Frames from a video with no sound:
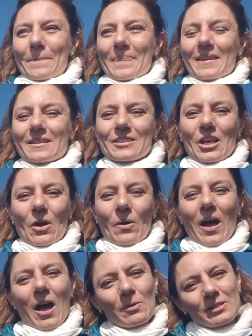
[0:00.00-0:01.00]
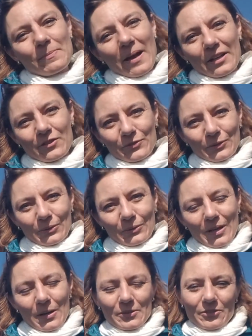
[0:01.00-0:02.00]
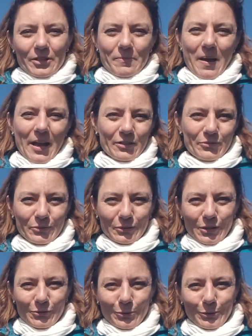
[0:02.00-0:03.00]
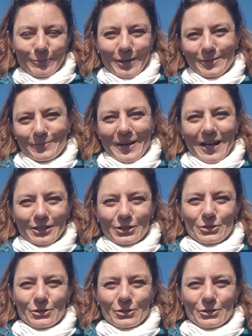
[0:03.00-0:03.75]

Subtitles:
So, I was mindful. I was very mindful of what my body could